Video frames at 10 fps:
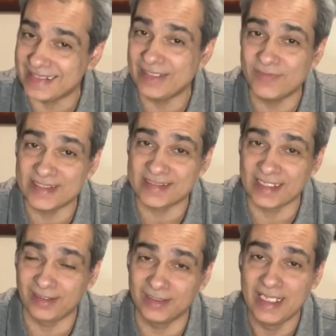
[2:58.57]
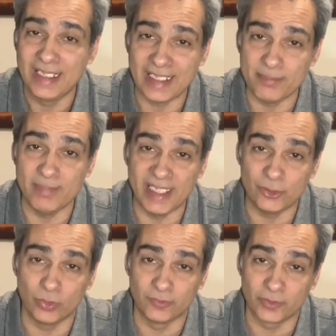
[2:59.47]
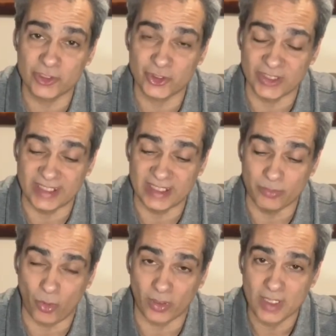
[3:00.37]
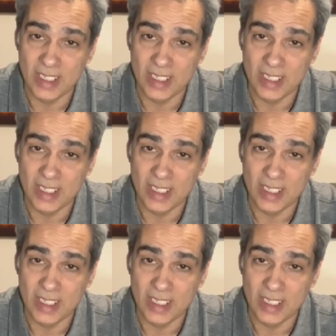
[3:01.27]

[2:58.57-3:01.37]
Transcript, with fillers: even sell a manual version anymore.